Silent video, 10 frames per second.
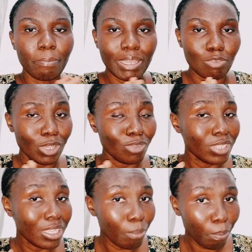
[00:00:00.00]
But when you
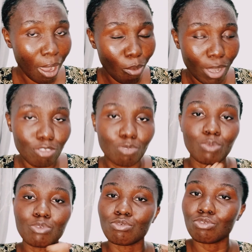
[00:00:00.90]
need the power to be
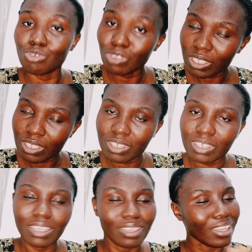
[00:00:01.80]
able to do
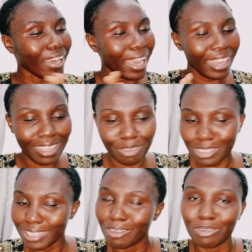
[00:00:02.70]
this, I can
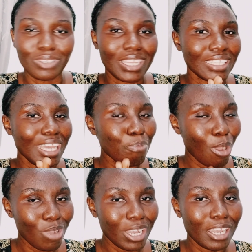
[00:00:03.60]
only tell you that that
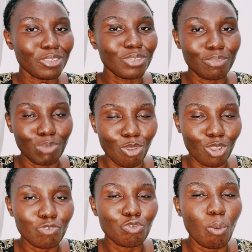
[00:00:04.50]
power can only be
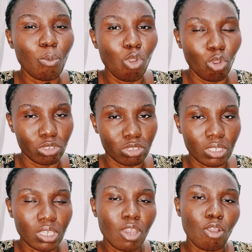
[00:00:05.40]
got from God.
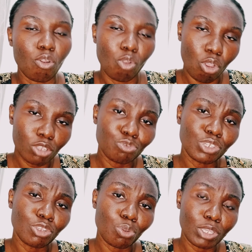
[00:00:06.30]
God
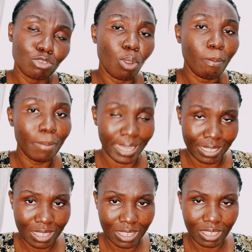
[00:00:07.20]
renewing your
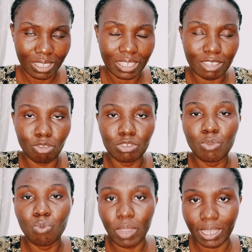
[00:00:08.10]
mind is the only
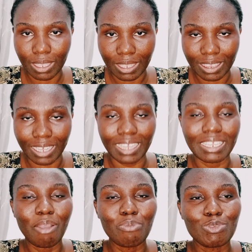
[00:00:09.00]
way that can
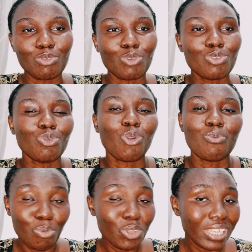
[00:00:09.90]
help you to be able to
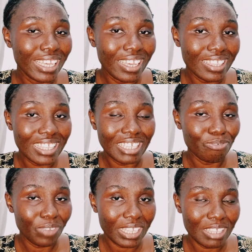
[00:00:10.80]
communicate
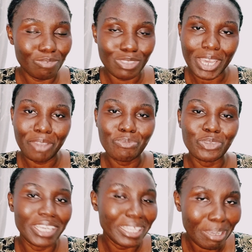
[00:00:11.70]
effectively. So I hope
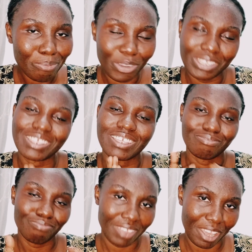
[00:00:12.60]
you get that point.
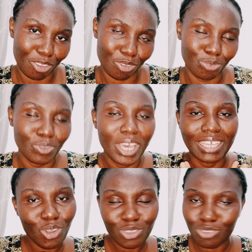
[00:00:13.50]
Thank you.
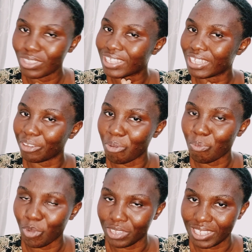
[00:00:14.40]
On to the
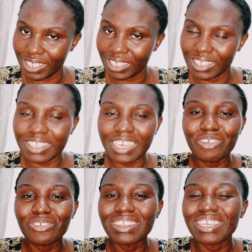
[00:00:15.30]
second point. The
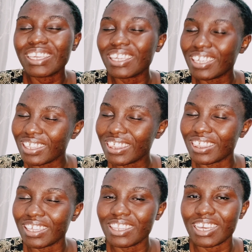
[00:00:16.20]
second key
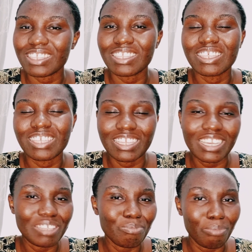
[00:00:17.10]
thing that is
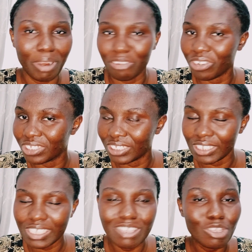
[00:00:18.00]
needed in marriage
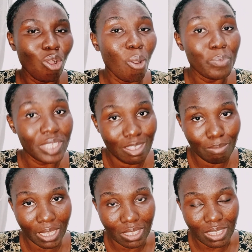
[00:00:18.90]
is
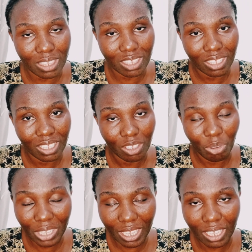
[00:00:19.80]
commitment.
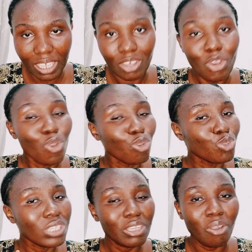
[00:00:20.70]
Okay?
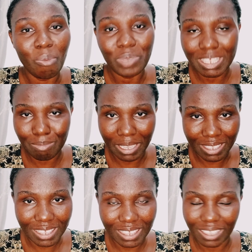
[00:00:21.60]
You need
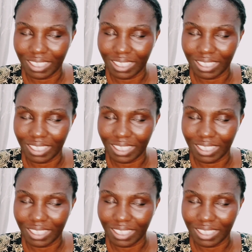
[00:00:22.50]
commitment.